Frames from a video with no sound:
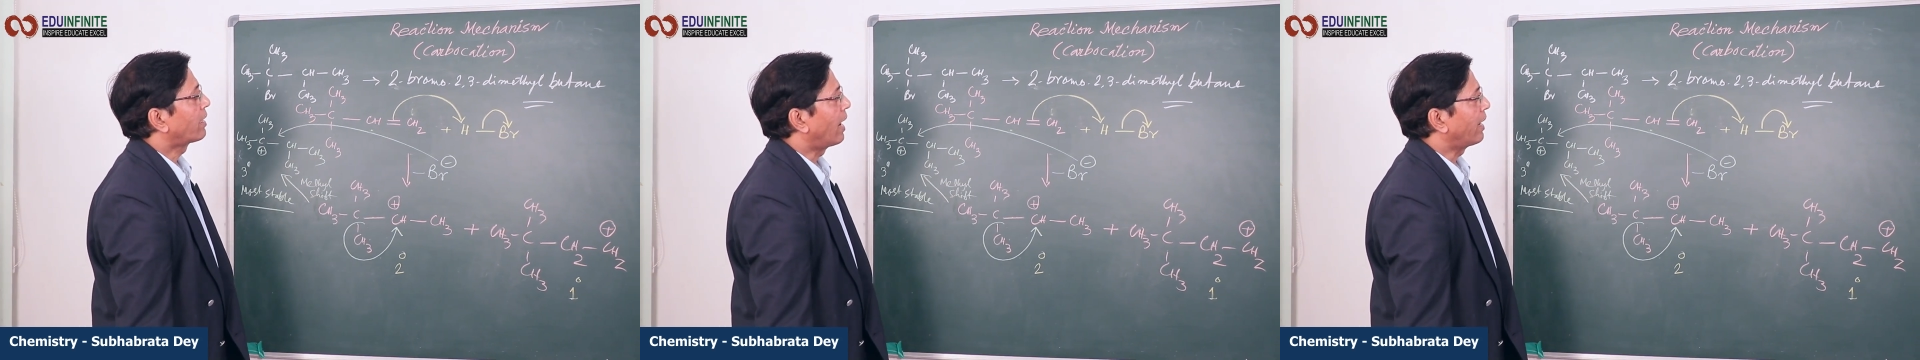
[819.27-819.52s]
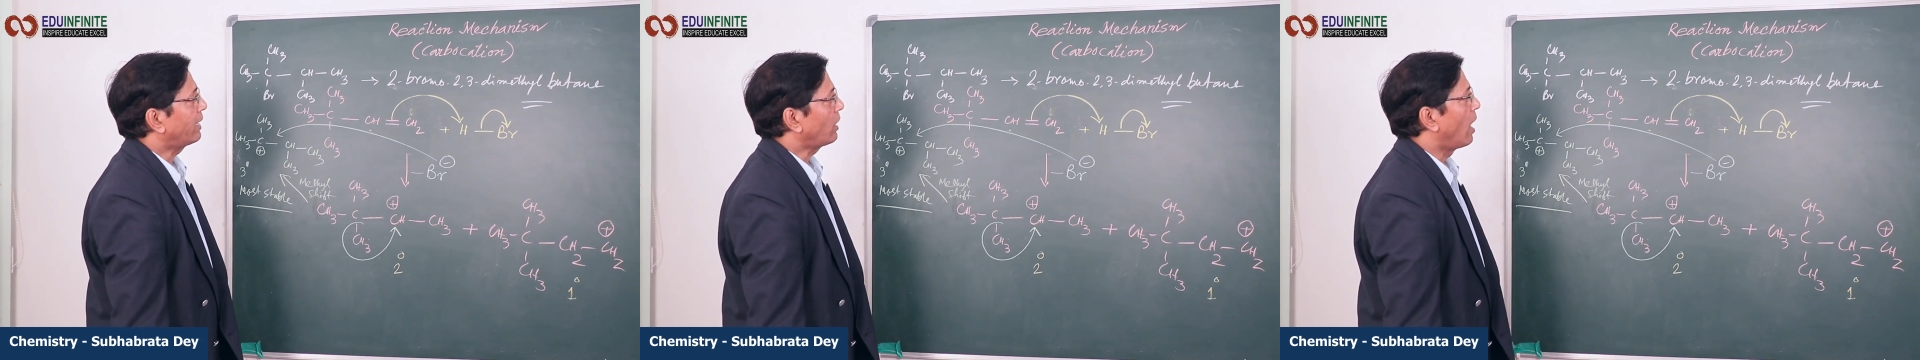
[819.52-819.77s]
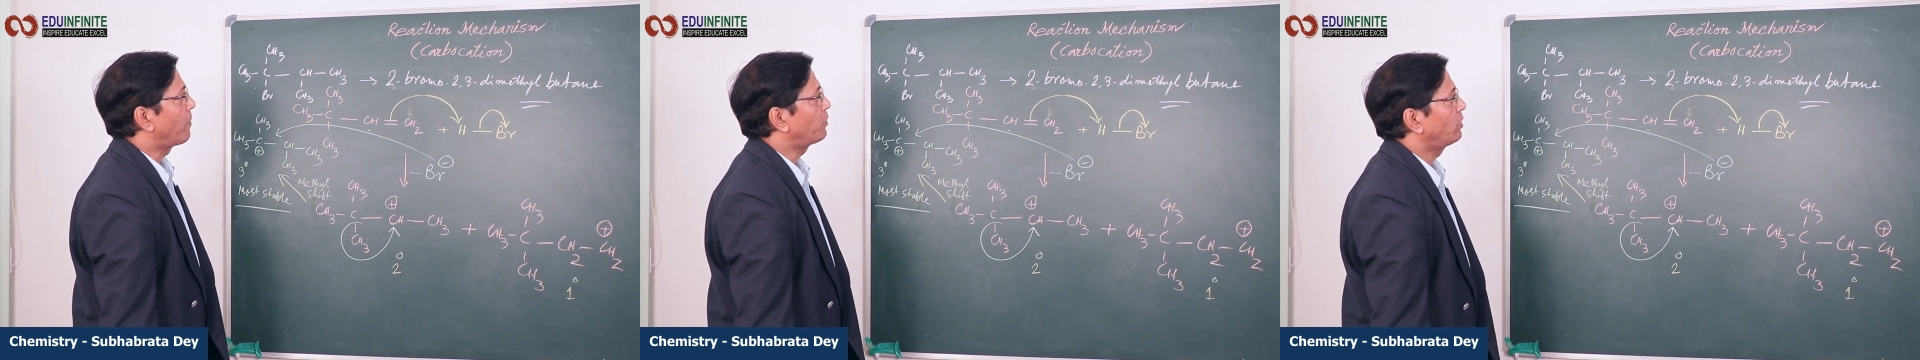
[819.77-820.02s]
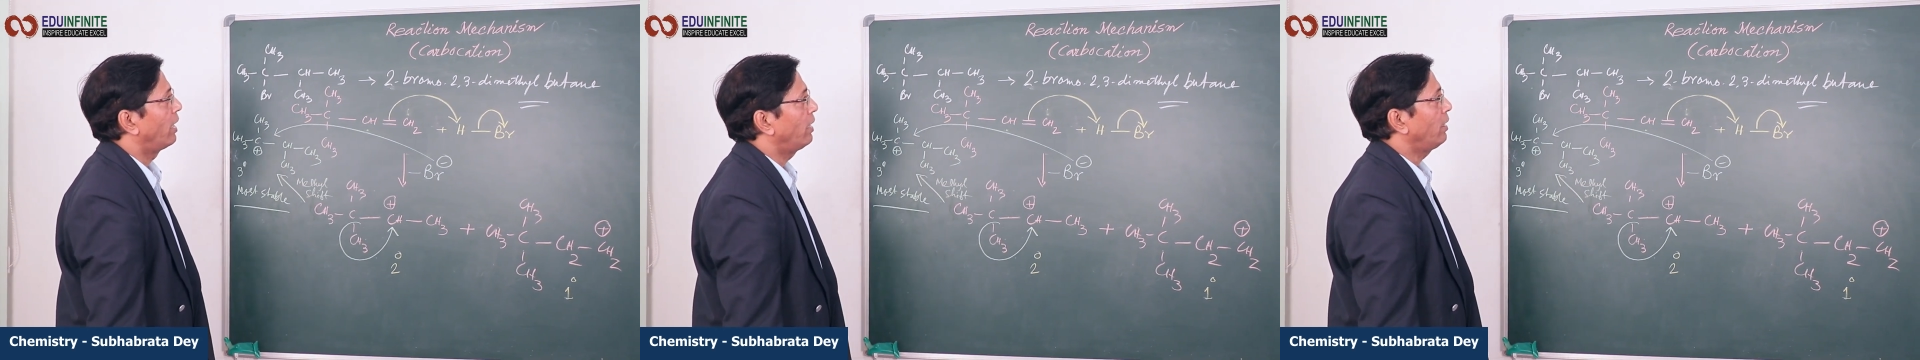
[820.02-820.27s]
correct
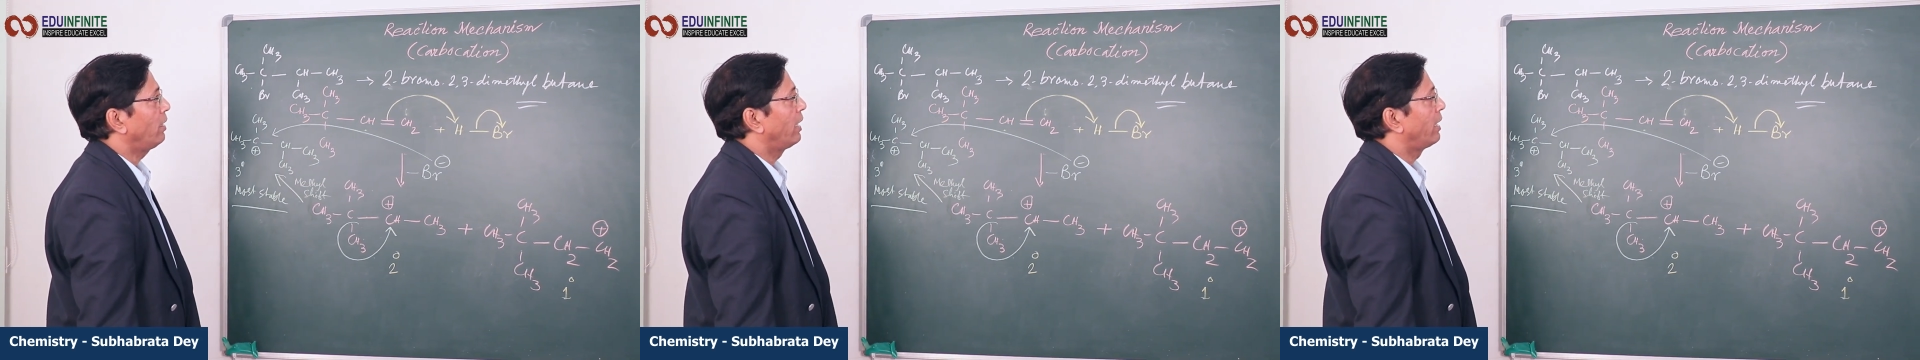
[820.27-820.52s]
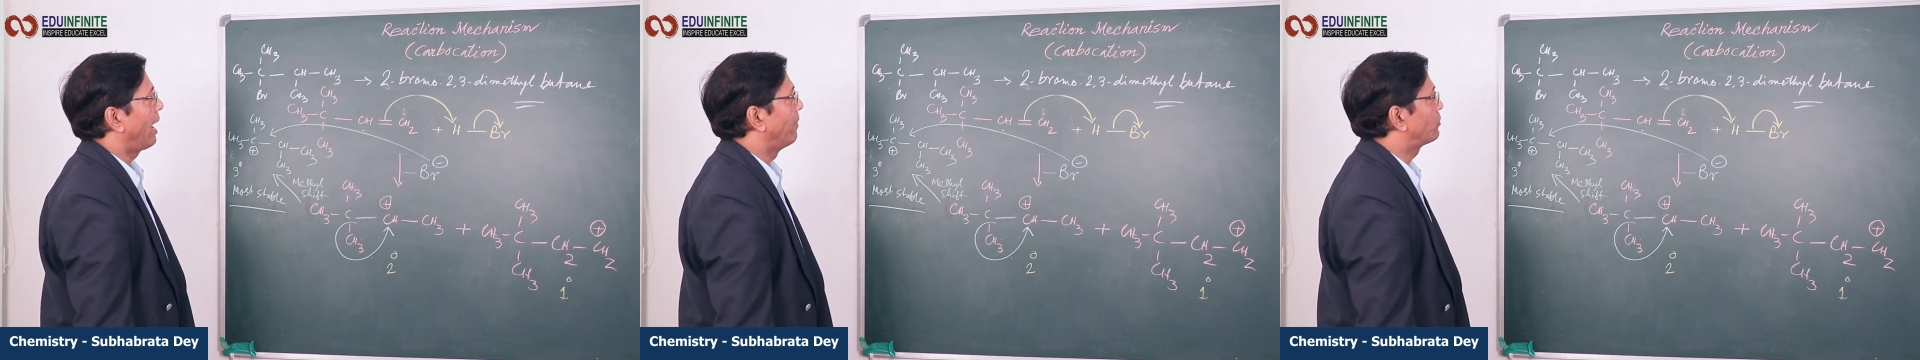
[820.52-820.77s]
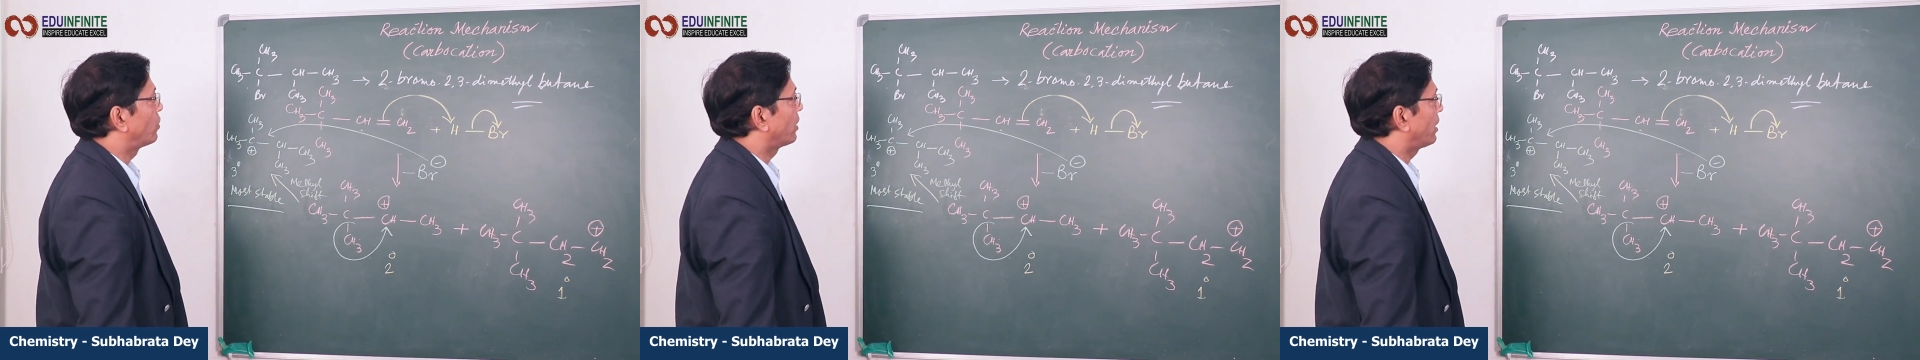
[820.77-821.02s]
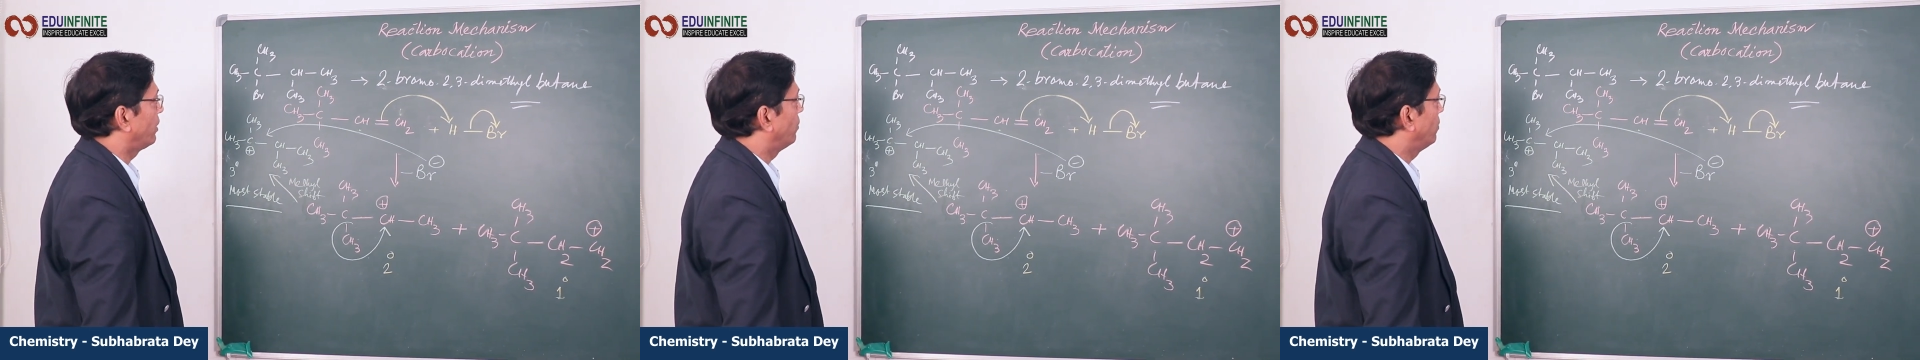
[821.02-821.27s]
option in
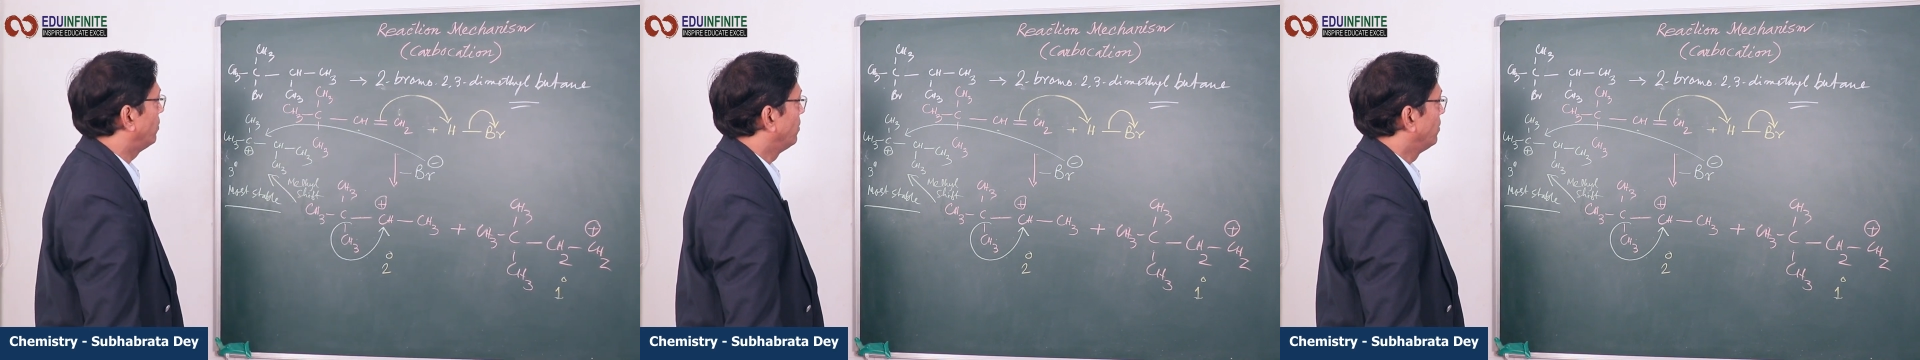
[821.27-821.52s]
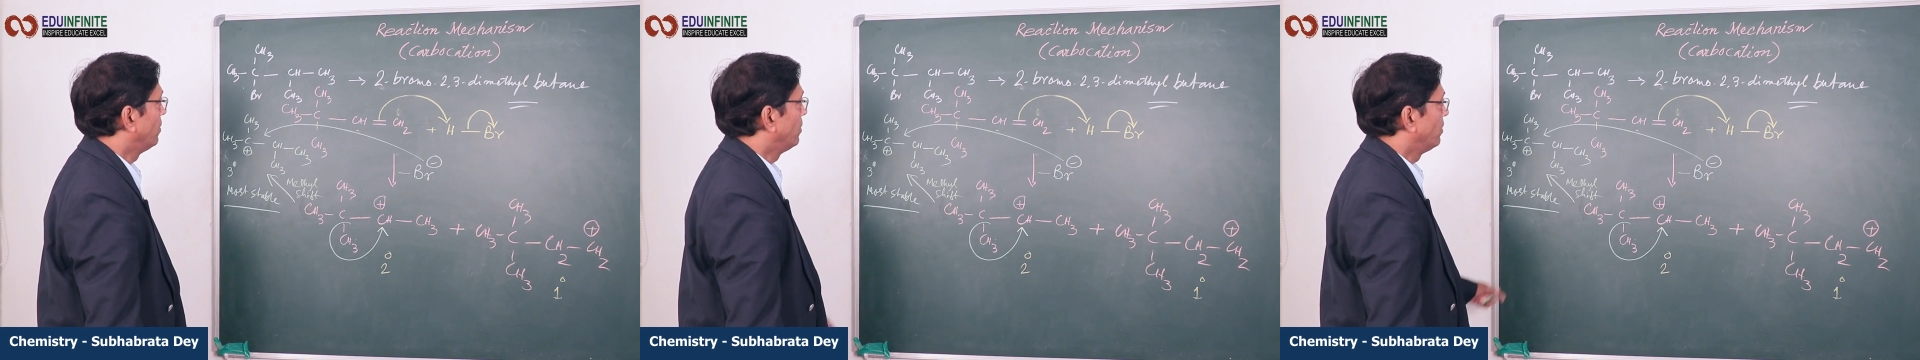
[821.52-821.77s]
MCQ.